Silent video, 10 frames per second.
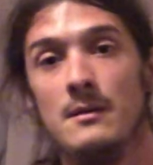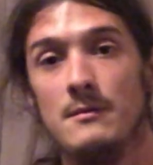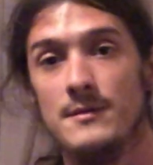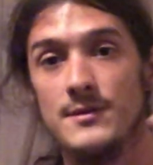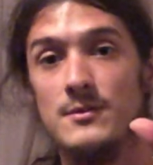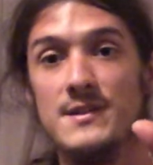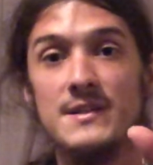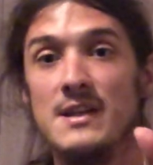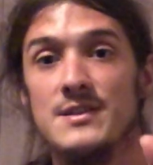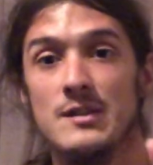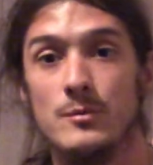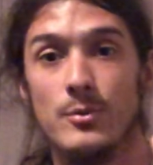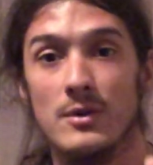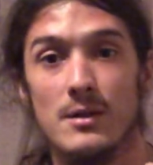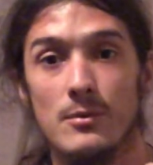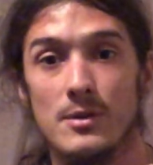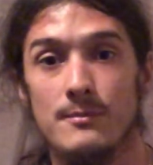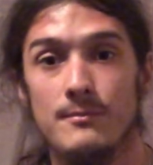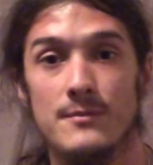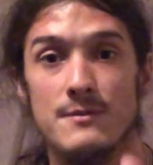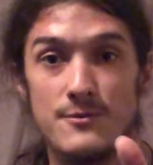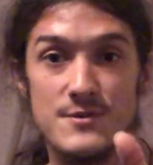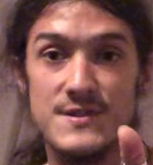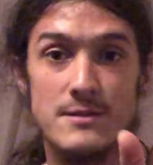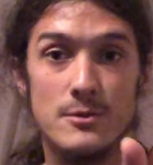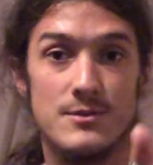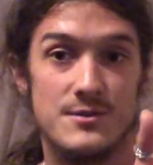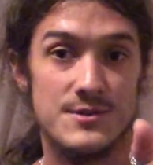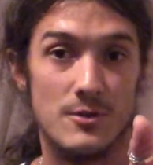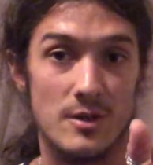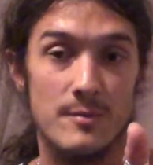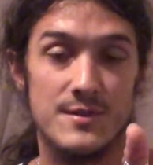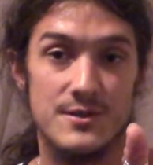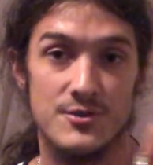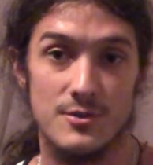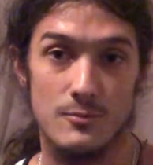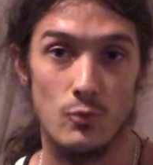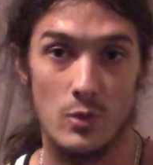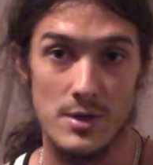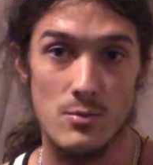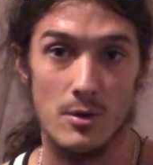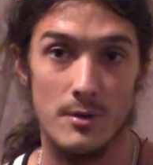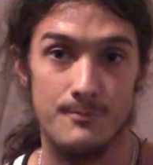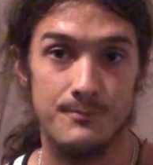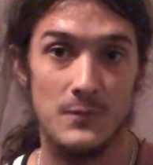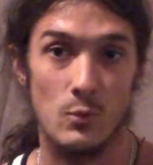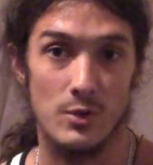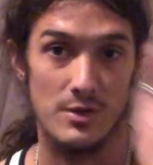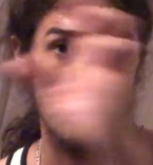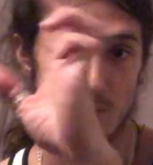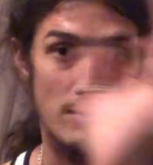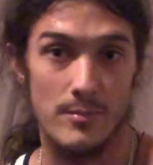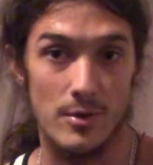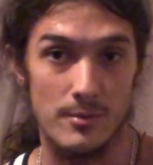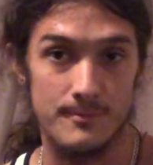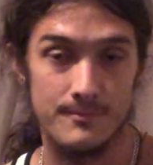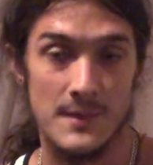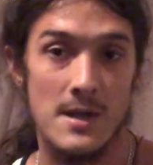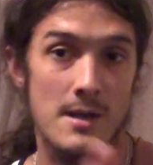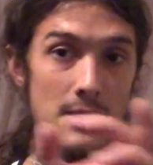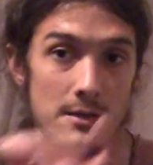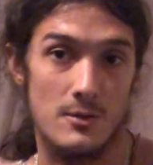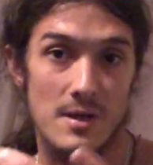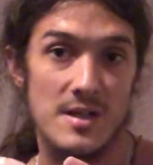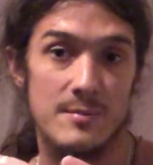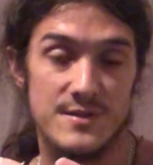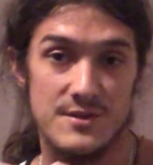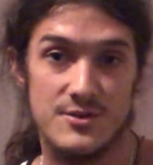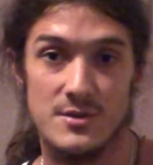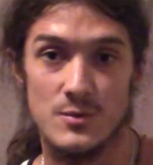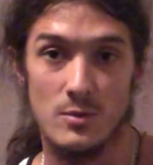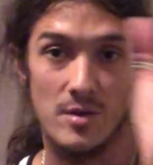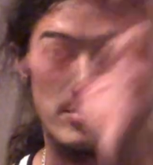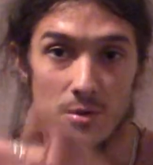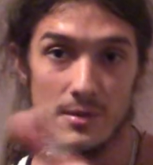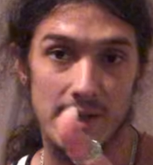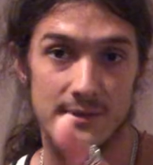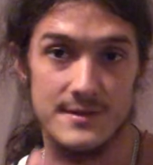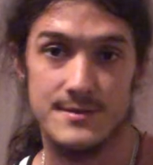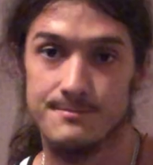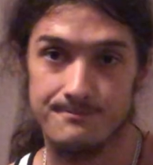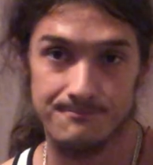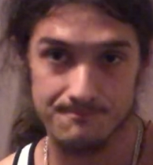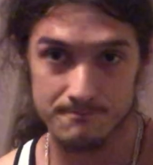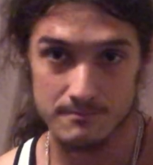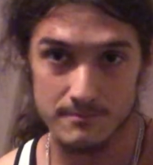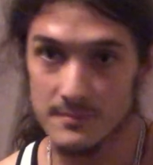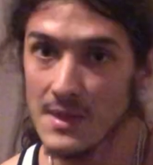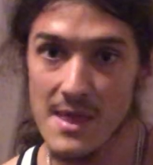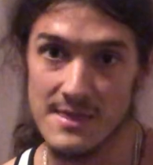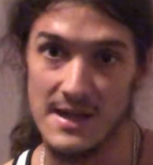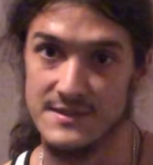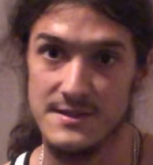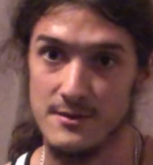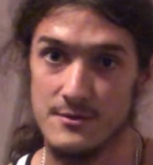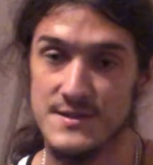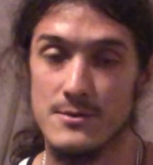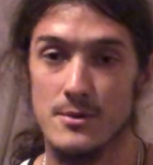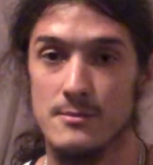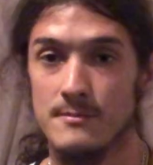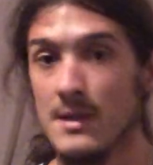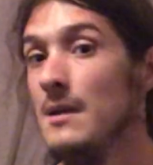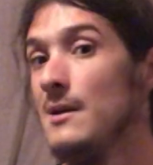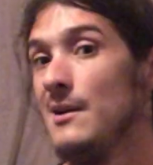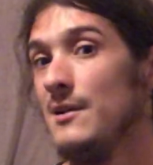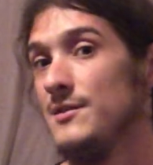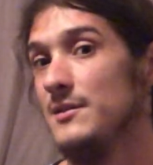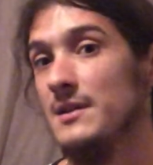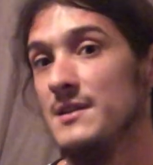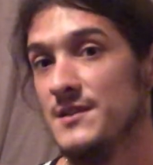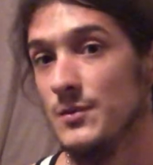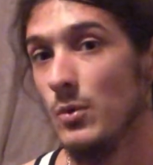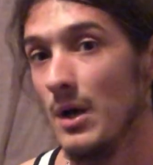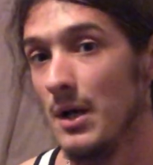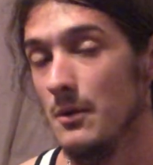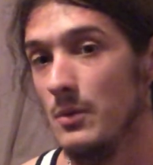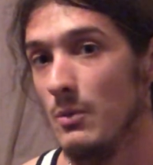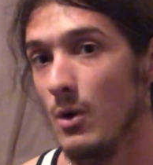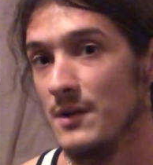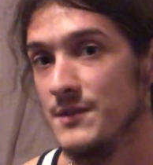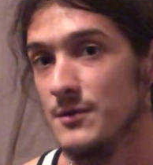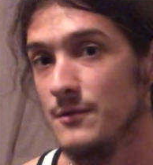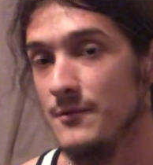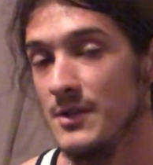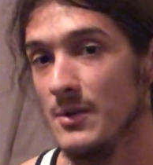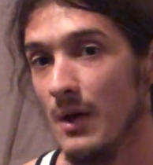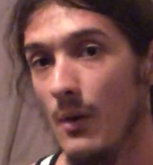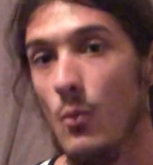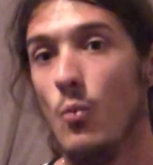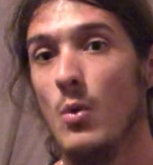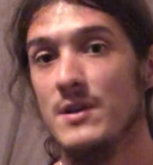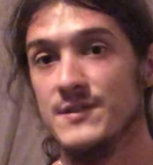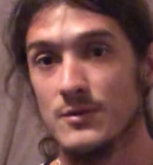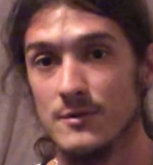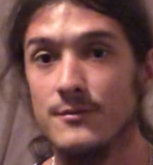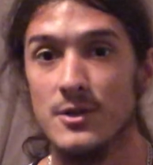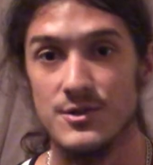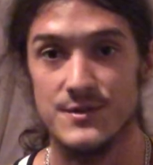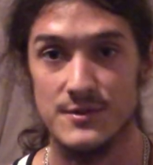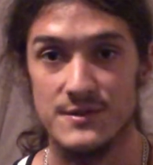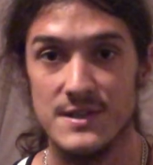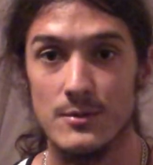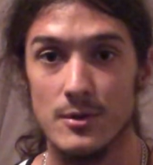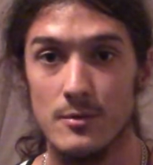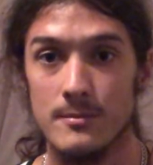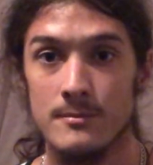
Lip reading: So in this case, you have a parabola. The first zero is your starting position, where you are, where you're going to throw the ball. Your ending position is where the ball lands. That's the other zero. So like this is why we want to figure out when certain functions are zero,